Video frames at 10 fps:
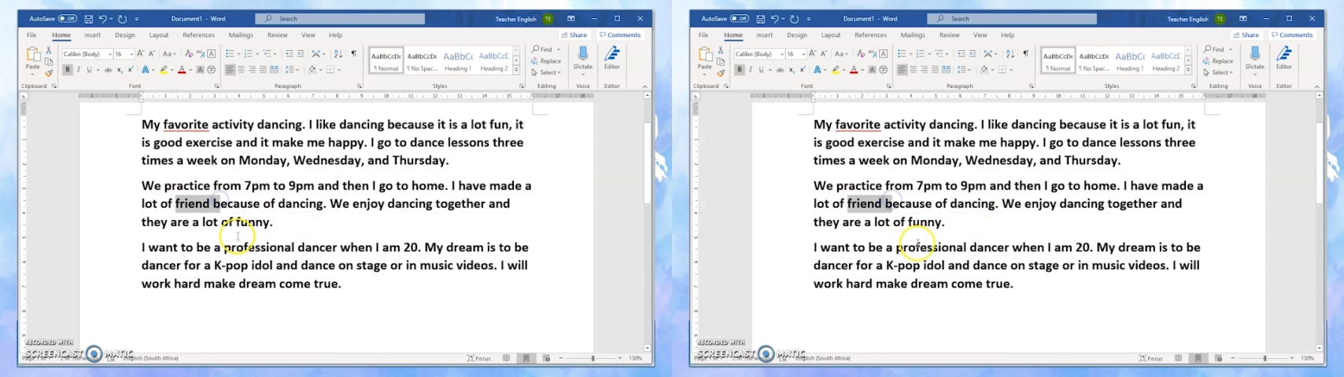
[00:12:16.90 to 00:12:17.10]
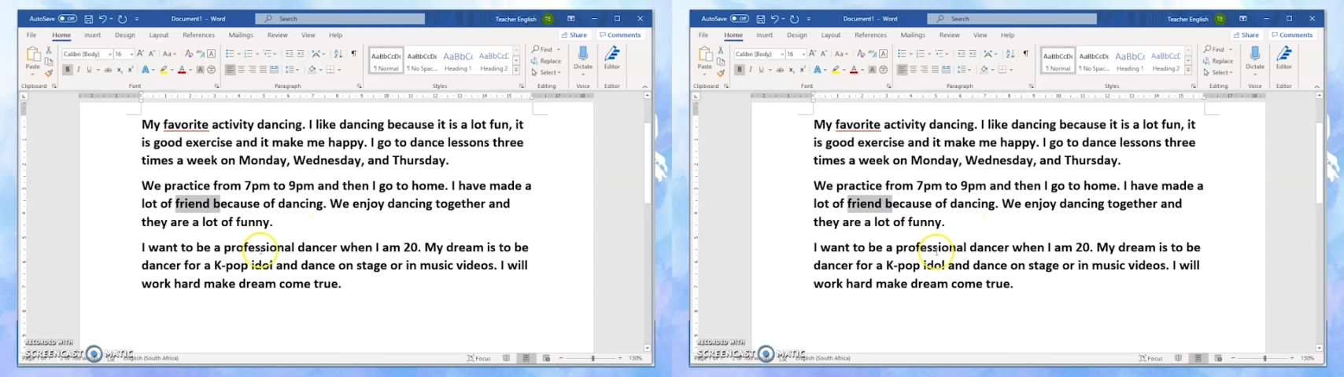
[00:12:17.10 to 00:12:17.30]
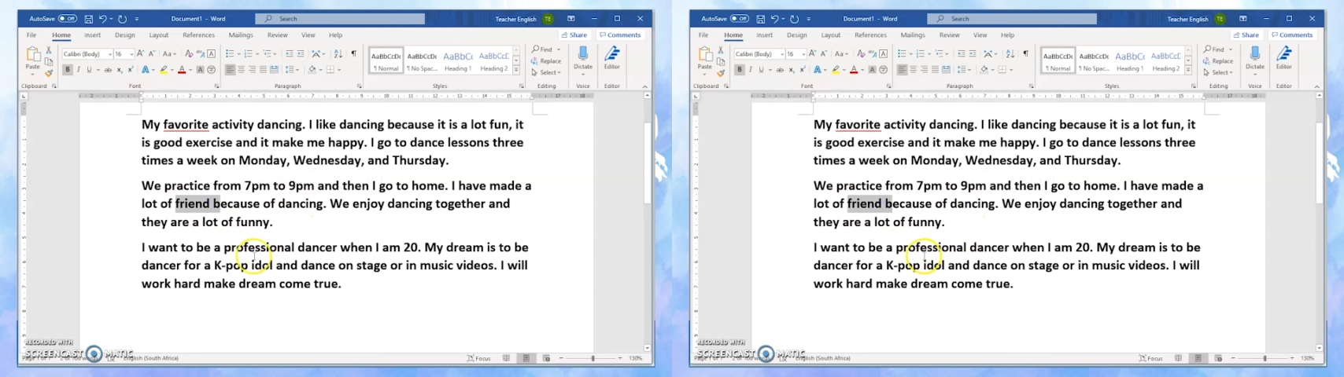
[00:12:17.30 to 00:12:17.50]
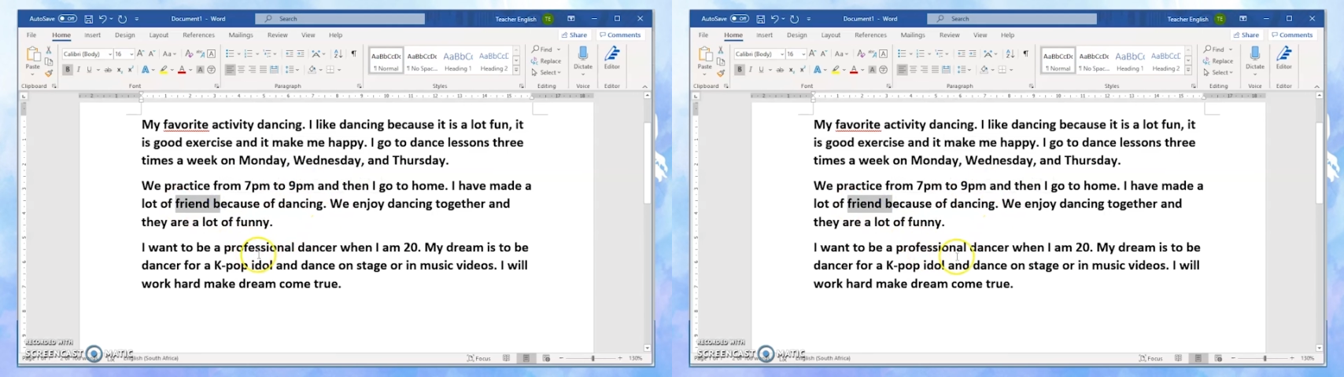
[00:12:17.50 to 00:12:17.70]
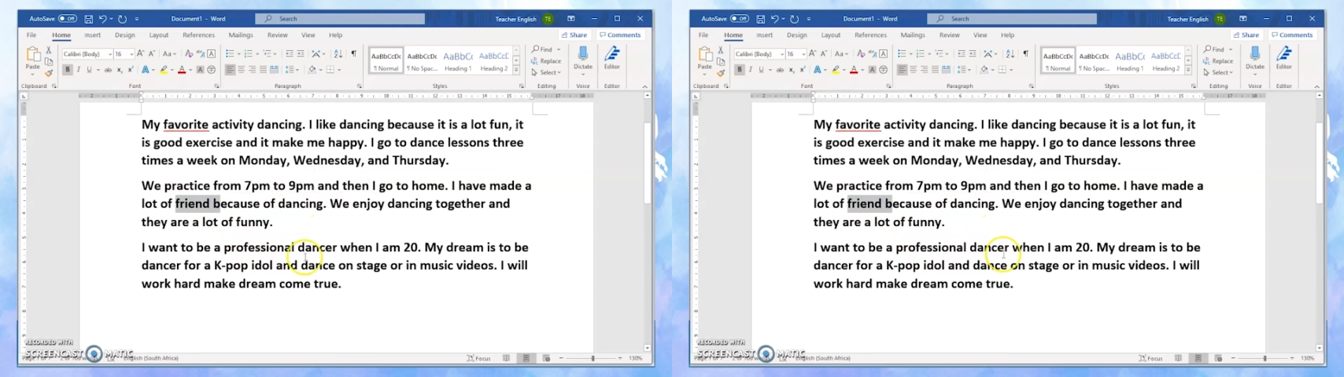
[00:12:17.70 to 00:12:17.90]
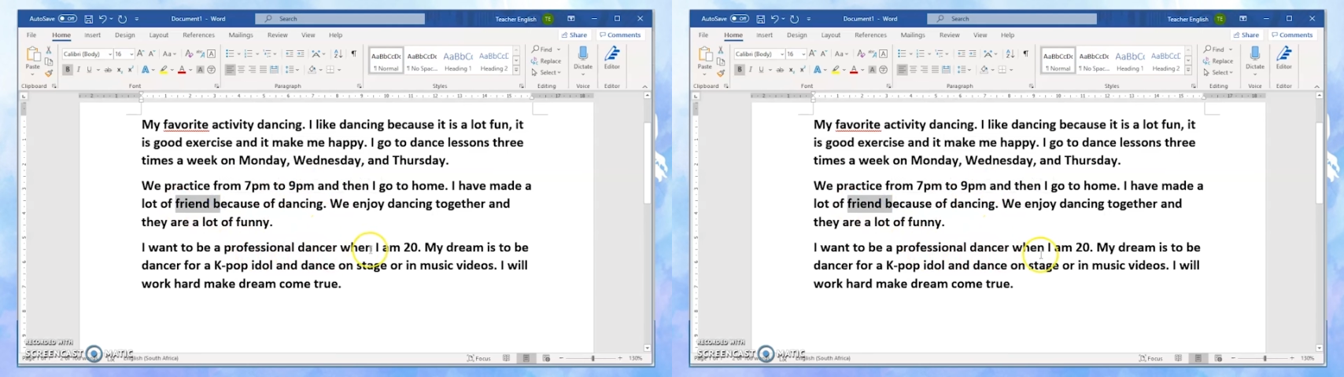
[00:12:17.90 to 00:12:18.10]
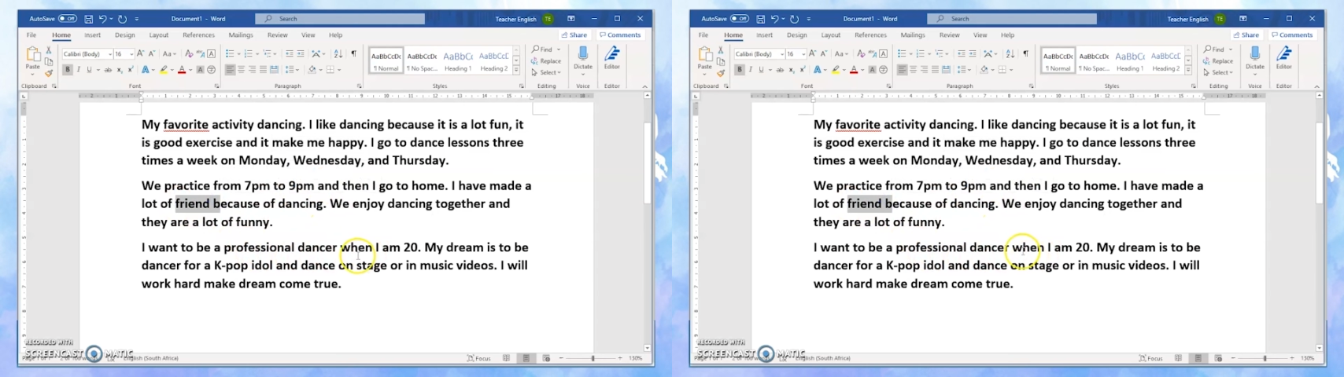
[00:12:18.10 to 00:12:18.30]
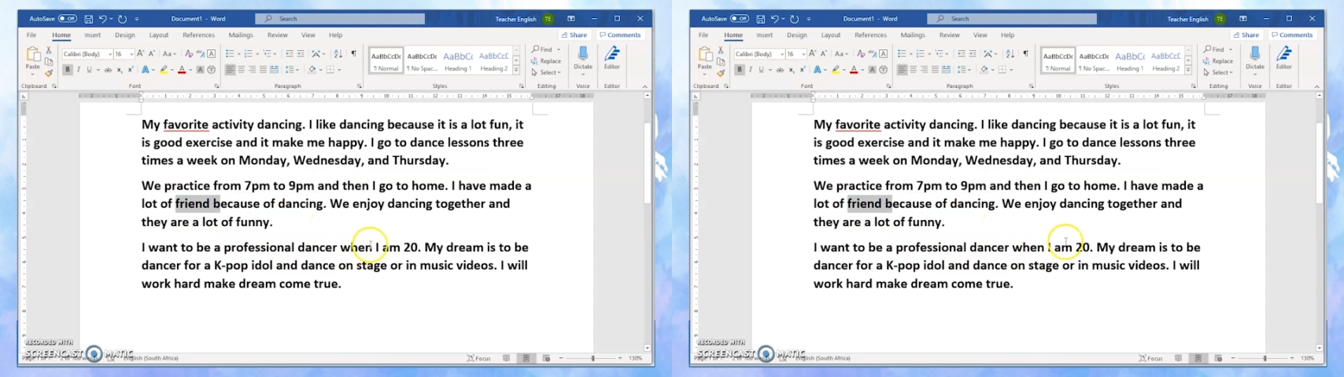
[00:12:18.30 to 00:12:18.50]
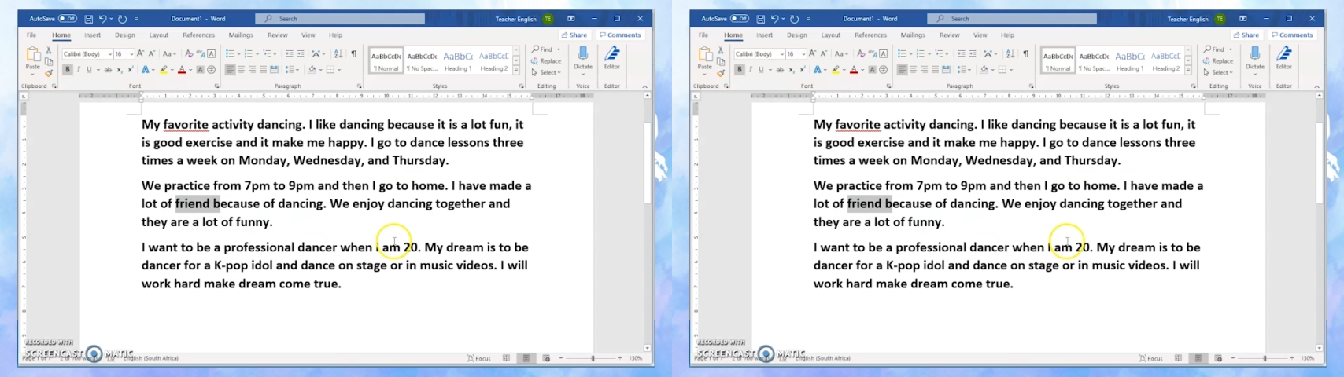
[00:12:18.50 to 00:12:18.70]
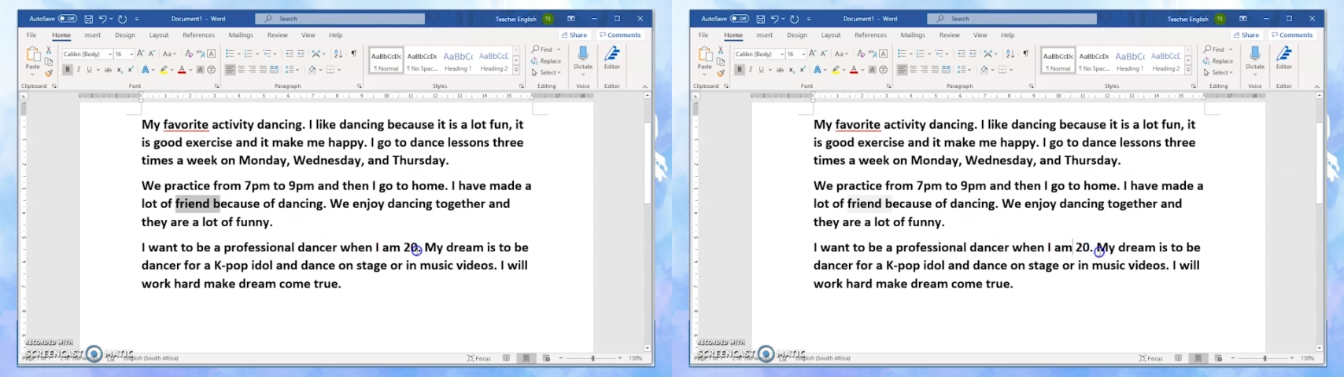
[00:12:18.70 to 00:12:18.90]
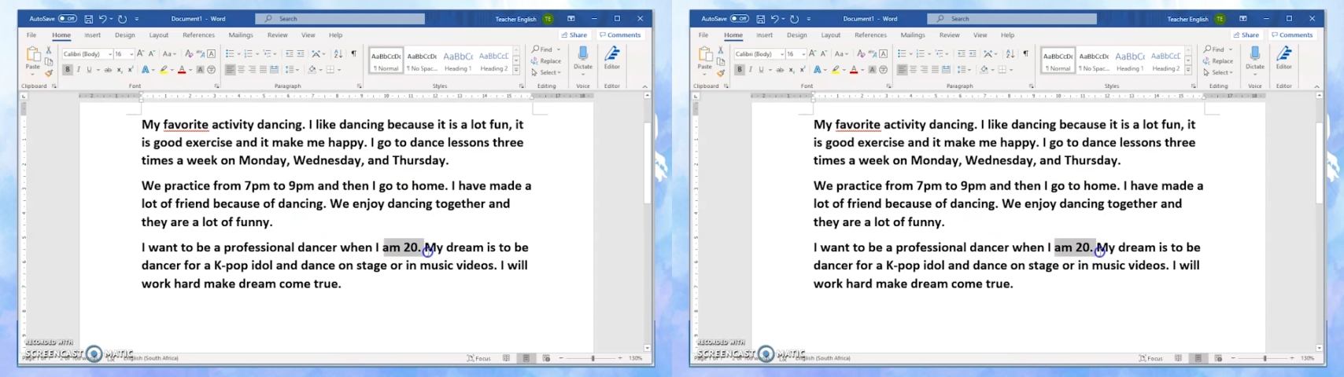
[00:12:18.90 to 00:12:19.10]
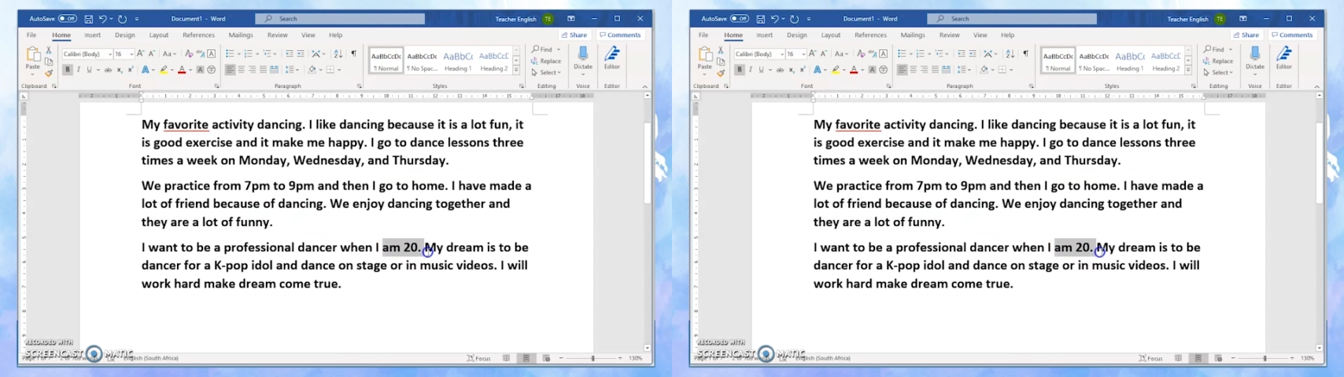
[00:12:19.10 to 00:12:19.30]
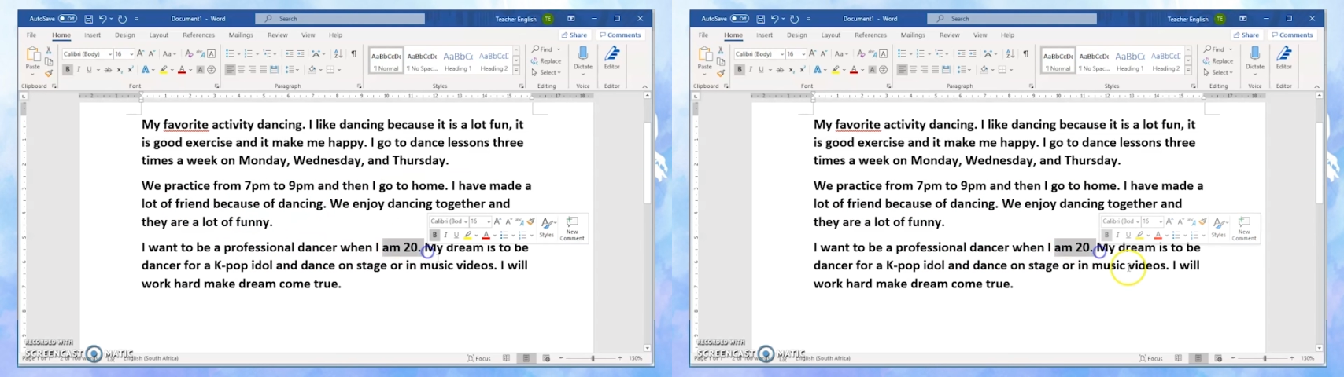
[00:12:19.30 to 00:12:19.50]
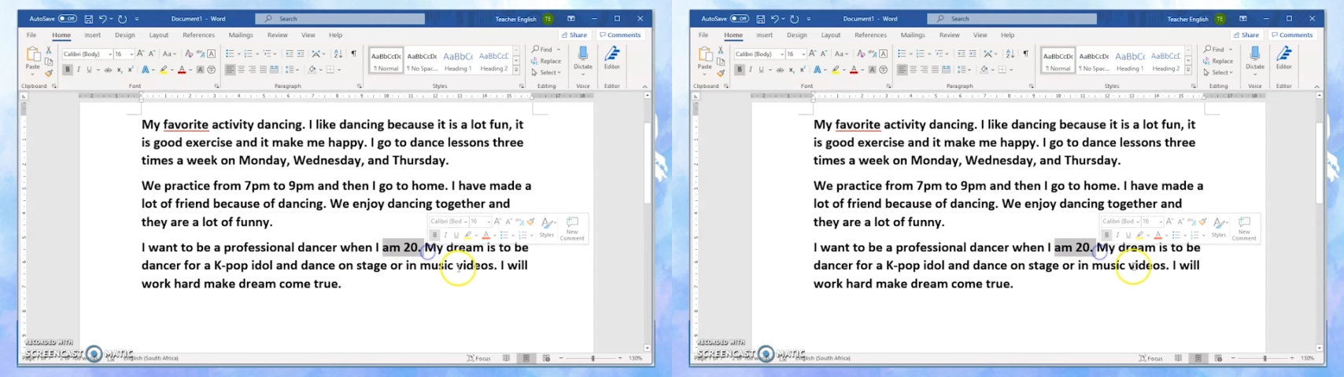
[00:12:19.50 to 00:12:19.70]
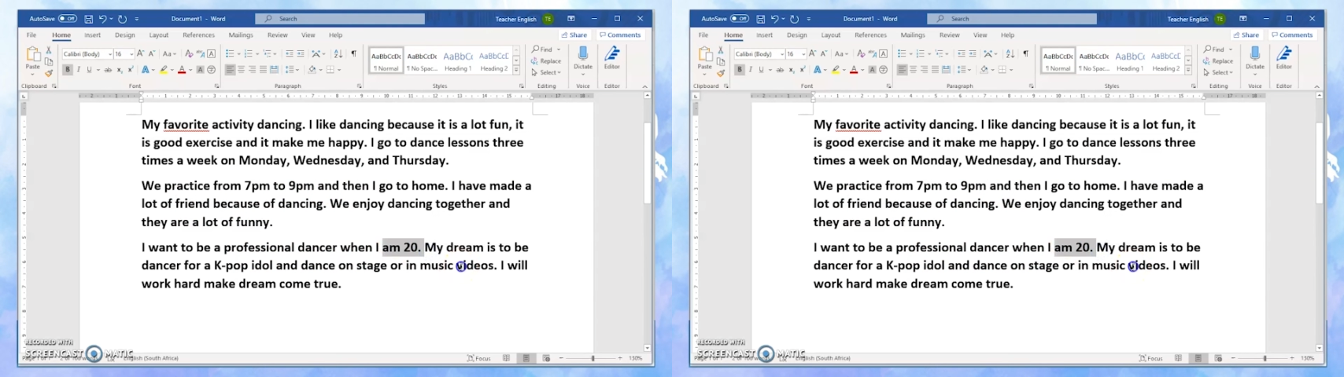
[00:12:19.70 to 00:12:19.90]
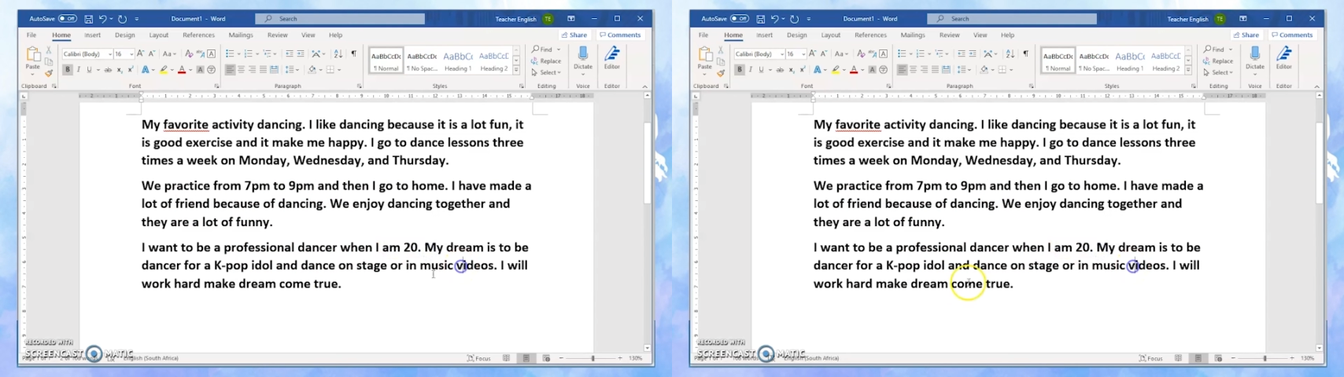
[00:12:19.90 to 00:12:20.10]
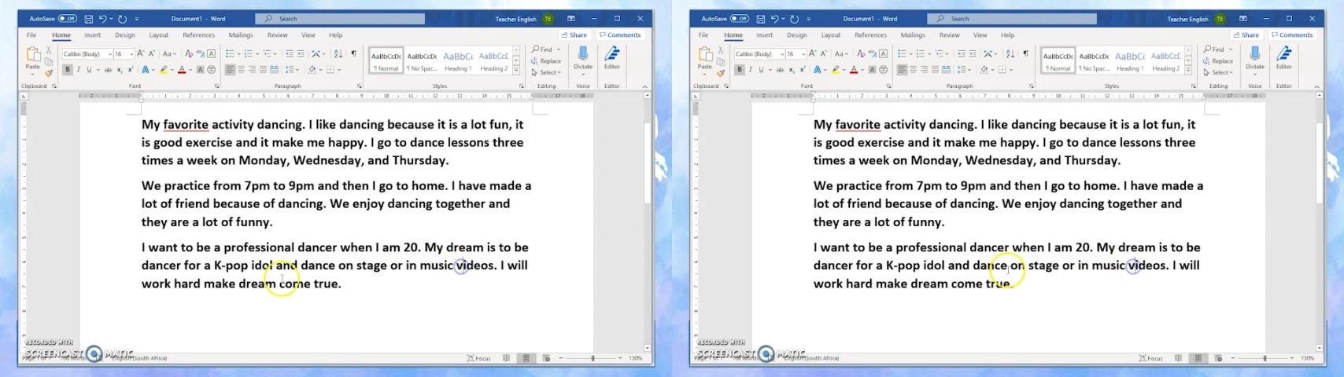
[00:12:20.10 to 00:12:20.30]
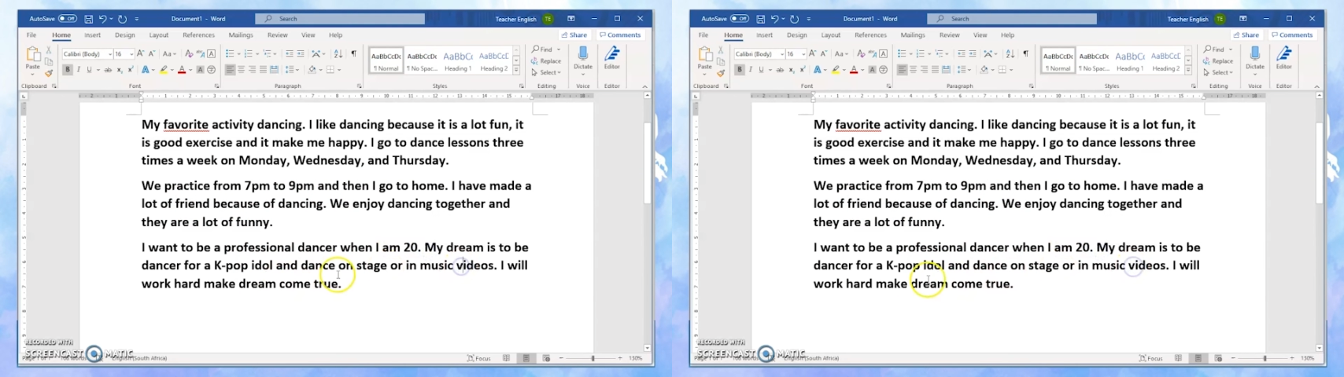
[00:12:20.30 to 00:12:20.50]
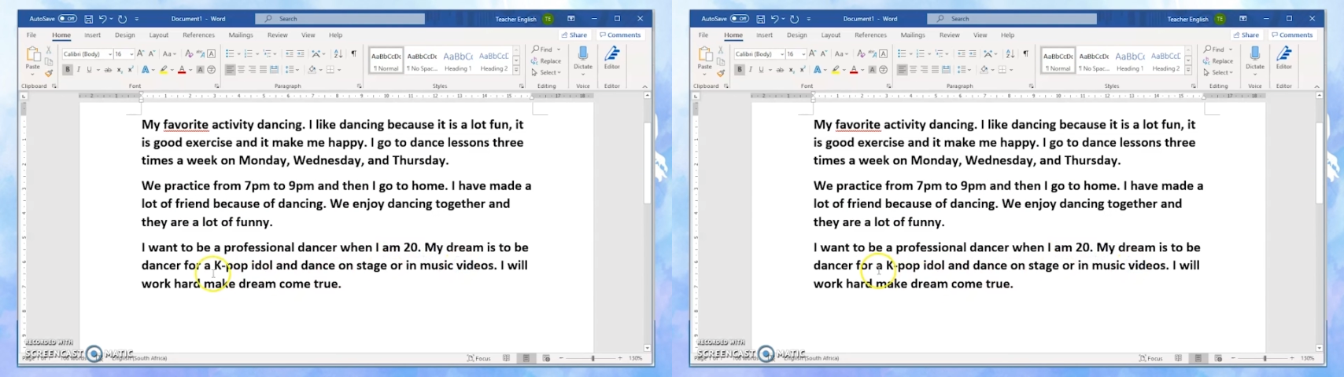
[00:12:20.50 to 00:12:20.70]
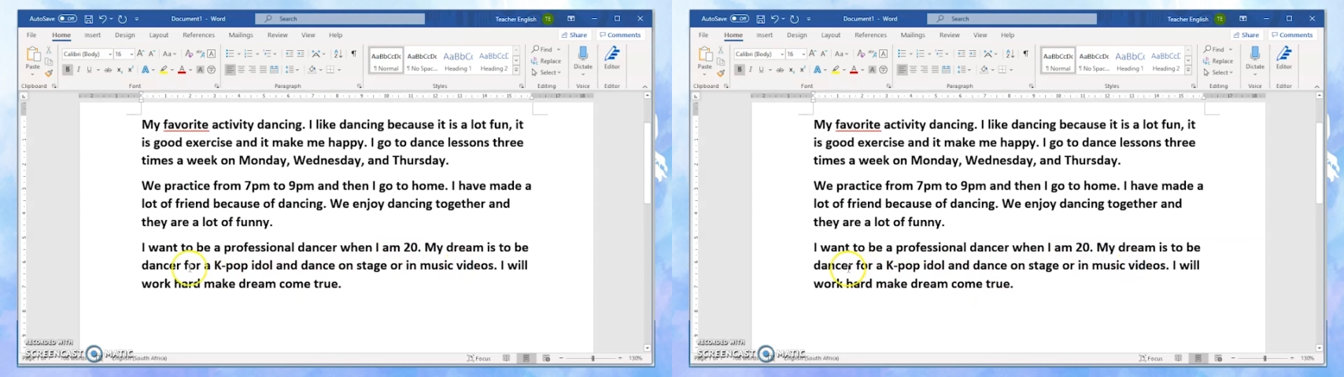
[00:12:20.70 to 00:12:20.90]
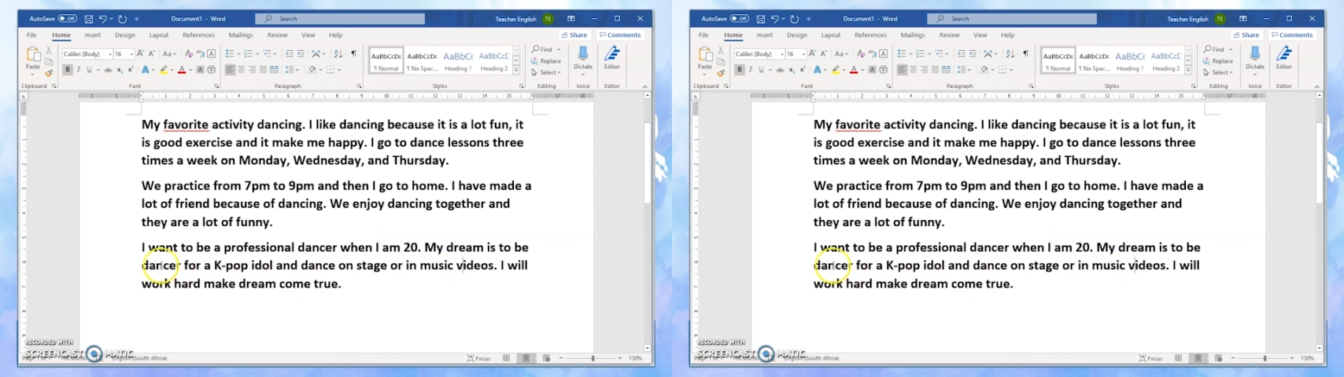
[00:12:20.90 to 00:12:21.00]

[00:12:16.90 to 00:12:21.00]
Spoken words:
No face is visible, so there are no lips to read.